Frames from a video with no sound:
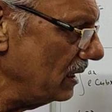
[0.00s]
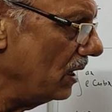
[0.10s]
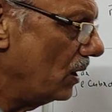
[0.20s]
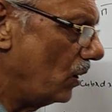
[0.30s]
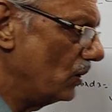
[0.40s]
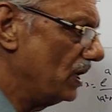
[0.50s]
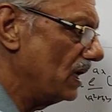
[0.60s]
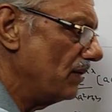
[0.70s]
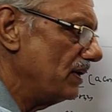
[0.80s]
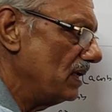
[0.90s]
it or
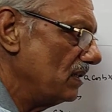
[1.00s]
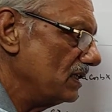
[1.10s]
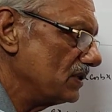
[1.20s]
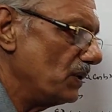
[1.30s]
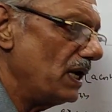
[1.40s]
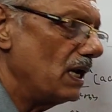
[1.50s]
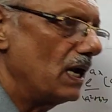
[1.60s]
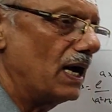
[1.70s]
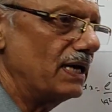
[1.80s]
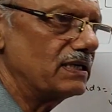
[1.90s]
derive it in this
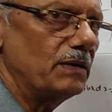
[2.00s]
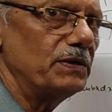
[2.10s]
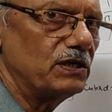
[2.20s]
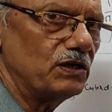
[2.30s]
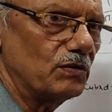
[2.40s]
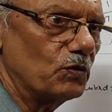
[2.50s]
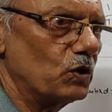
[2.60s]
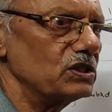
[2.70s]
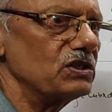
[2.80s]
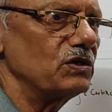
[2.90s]
way and keep it in your
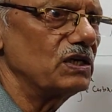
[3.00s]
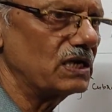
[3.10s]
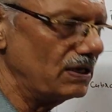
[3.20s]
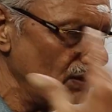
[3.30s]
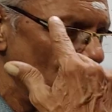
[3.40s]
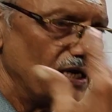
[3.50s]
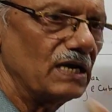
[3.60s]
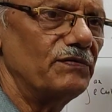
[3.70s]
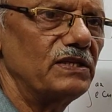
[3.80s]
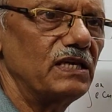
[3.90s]
mind. Once you derive,
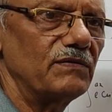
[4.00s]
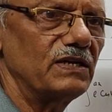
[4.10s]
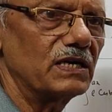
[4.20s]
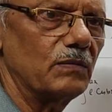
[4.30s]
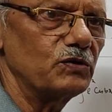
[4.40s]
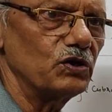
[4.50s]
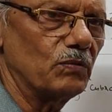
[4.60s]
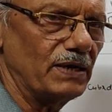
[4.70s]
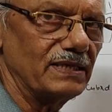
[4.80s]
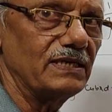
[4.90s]
everything will come to
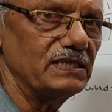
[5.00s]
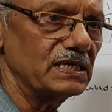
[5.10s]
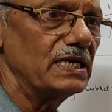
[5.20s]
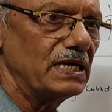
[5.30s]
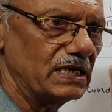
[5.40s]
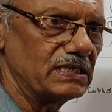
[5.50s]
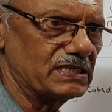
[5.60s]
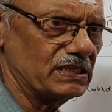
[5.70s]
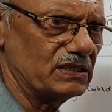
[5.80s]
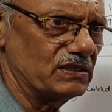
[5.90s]
your mind, that is, it
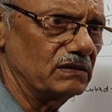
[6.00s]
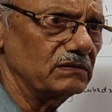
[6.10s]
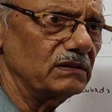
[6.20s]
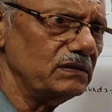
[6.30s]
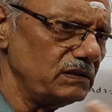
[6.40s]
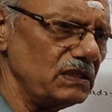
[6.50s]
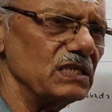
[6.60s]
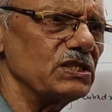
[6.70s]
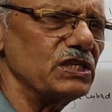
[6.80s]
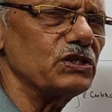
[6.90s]
will stick
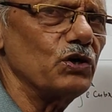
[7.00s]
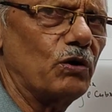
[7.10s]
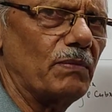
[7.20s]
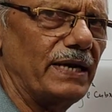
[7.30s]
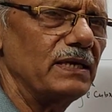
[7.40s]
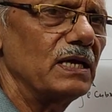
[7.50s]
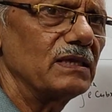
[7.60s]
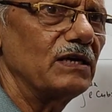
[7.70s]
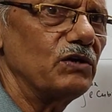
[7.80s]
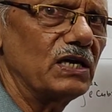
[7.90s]
to your mind,
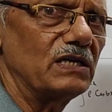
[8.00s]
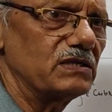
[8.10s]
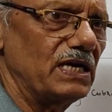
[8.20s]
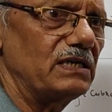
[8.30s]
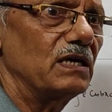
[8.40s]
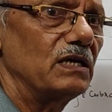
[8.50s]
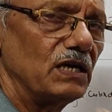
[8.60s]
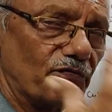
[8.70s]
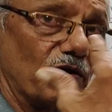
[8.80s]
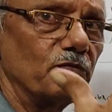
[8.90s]
that you can write
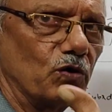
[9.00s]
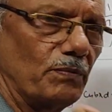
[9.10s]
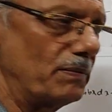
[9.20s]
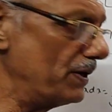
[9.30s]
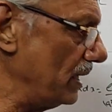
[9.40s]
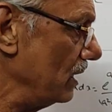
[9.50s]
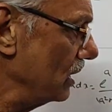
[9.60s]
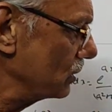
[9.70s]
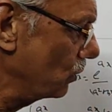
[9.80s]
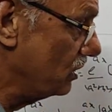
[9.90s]
from your memory.
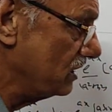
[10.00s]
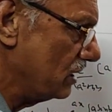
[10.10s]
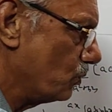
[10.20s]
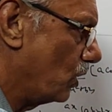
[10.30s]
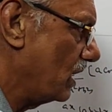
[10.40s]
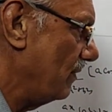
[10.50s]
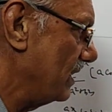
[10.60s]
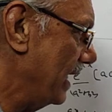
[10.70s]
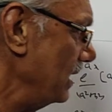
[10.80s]
So this is what I will